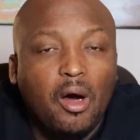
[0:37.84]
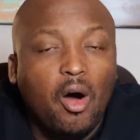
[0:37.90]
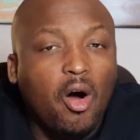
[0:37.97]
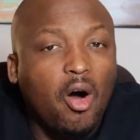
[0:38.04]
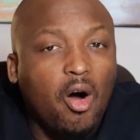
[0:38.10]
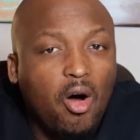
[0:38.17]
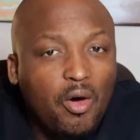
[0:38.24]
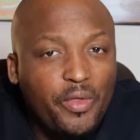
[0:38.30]

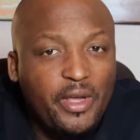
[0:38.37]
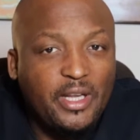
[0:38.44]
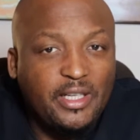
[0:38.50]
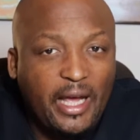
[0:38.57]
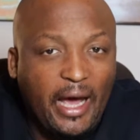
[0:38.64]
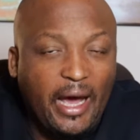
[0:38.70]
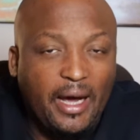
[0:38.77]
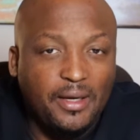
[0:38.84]
all the
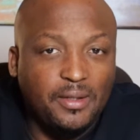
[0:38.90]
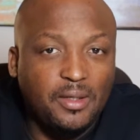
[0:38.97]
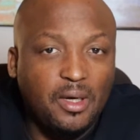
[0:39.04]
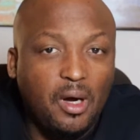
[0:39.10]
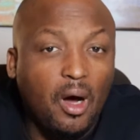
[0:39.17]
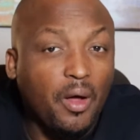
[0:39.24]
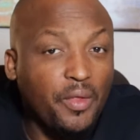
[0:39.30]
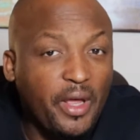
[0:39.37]
attacks
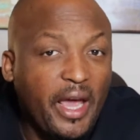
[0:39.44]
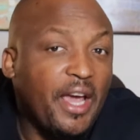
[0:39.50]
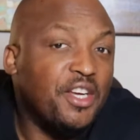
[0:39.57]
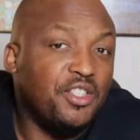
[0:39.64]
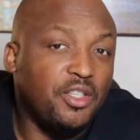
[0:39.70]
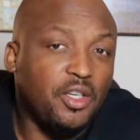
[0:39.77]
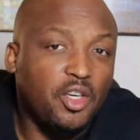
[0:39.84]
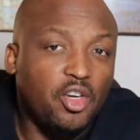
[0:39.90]
on the
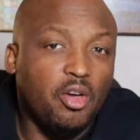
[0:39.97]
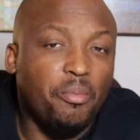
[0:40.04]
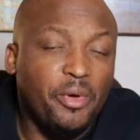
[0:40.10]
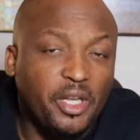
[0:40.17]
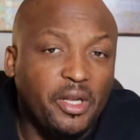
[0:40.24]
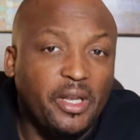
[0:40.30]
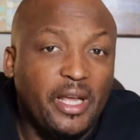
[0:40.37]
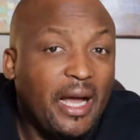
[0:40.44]
Asian
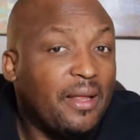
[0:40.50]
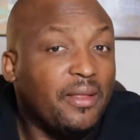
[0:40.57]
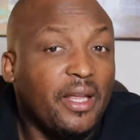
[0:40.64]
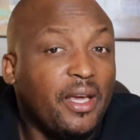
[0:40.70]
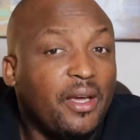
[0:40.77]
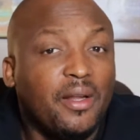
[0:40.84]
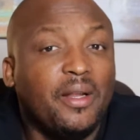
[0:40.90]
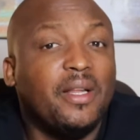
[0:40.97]
community. I
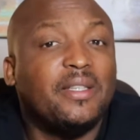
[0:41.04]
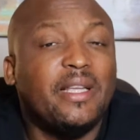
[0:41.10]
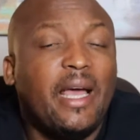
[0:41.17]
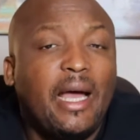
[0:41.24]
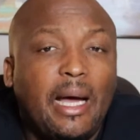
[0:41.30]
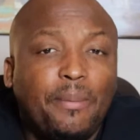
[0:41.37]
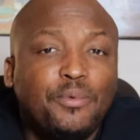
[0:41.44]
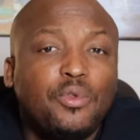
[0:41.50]
think it is
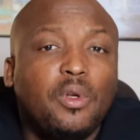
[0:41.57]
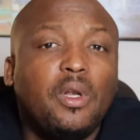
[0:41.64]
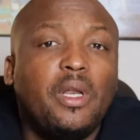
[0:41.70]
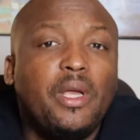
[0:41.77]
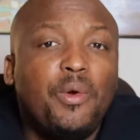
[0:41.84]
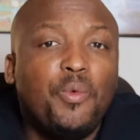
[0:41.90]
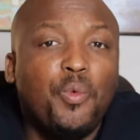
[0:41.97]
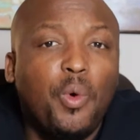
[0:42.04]

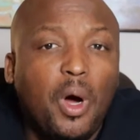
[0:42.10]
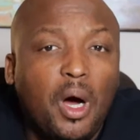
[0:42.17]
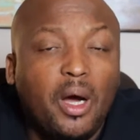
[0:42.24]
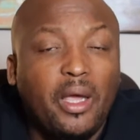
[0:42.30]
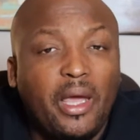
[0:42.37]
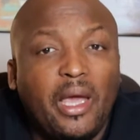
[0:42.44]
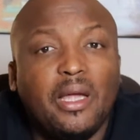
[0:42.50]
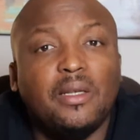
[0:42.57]
absolutely
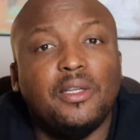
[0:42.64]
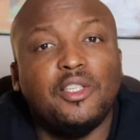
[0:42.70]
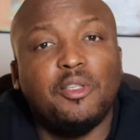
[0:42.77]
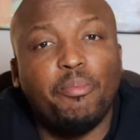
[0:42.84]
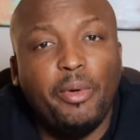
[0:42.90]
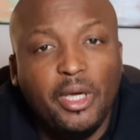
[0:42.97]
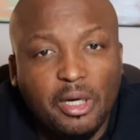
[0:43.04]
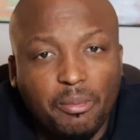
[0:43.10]
wrong and
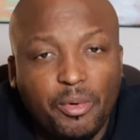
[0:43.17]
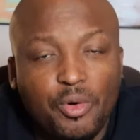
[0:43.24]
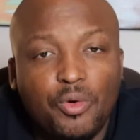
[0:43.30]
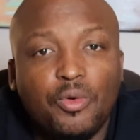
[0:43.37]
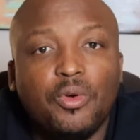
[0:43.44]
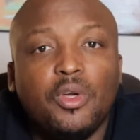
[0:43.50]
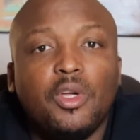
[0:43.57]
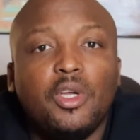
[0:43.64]
despicable
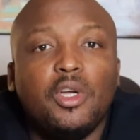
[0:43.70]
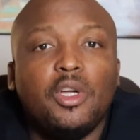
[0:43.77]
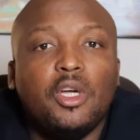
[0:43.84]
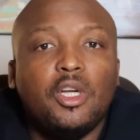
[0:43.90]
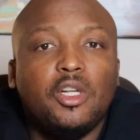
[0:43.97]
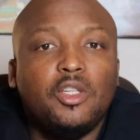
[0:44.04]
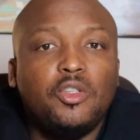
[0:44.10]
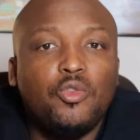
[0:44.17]

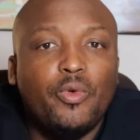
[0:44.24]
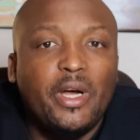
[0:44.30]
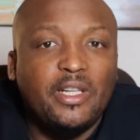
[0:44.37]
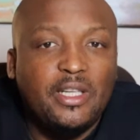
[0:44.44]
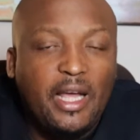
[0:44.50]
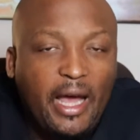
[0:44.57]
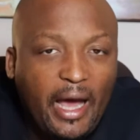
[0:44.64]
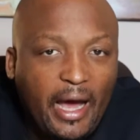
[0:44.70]
to
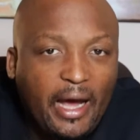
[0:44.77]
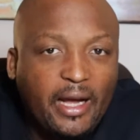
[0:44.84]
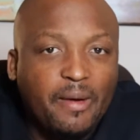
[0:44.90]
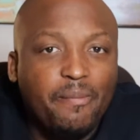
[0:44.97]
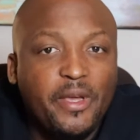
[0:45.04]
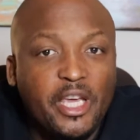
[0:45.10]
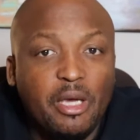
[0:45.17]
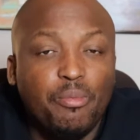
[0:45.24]

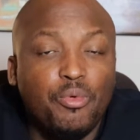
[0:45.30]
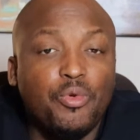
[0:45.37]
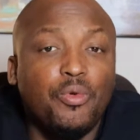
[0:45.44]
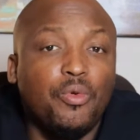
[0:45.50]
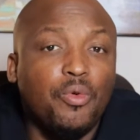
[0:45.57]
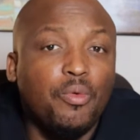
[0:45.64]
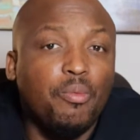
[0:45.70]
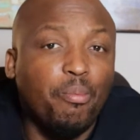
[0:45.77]
attack
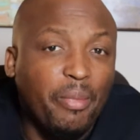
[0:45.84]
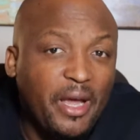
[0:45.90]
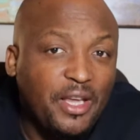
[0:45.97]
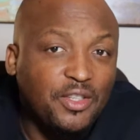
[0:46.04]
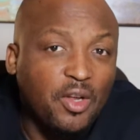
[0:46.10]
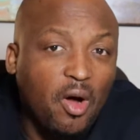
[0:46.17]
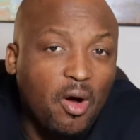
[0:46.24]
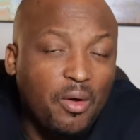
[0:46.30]
people
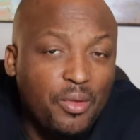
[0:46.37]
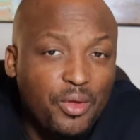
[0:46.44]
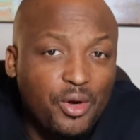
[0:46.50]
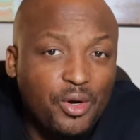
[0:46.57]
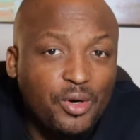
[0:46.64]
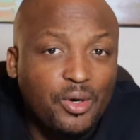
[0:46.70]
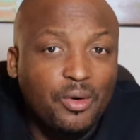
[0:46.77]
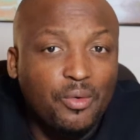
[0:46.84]
based on
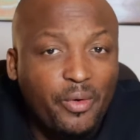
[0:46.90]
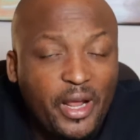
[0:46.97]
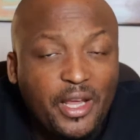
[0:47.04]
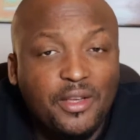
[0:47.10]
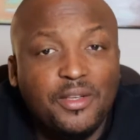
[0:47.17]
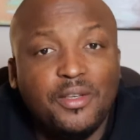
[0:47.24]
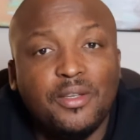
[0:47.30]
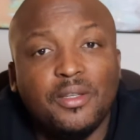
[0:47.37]
their
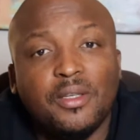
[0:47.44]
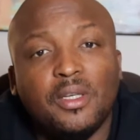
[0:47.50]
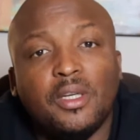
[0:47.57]
race,